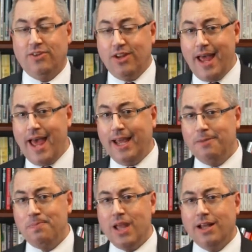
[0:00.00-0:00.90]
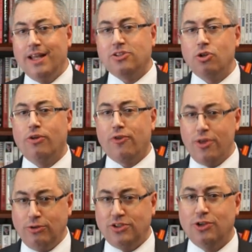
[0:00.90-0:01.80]
Today, let's look for
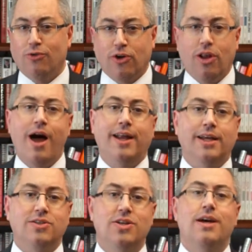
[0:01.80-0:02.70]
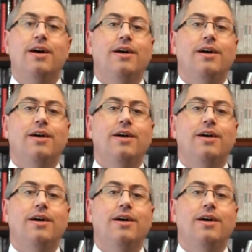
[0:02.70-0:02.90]
those silver linings.